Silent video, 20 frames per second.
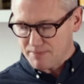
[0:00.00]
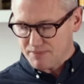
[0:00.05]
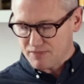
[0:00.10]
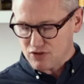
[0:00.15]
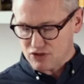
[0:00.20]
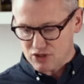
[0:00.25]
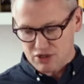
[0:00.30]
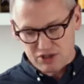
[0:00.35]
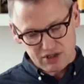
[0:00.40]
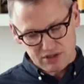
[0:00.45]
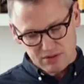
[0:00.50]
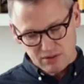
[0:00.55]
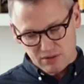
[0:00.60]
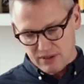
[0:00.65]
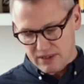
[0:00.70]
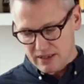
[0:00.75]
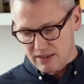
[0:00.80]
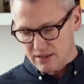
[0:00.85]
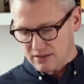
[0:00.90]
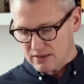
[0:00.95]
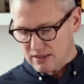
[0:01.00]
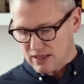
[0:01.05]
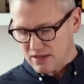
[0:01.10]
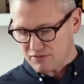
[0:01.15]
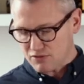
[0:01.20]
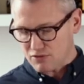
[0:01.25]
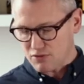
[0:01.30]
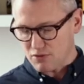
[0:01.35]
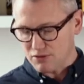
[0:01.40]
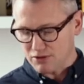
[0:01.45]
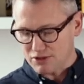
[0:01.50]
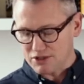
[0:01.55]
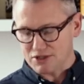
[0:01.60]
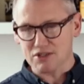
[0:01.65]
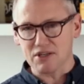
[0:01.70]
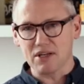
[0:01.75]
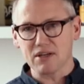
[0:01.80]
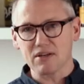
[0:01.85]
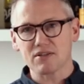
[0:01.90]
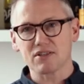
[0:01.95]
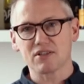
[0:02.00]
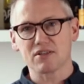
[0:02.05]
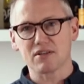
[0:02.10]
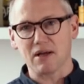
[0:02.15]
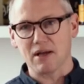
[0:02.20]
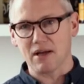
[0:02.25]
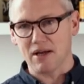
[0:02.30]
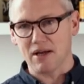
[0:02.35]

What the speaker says: She's still there after all these years.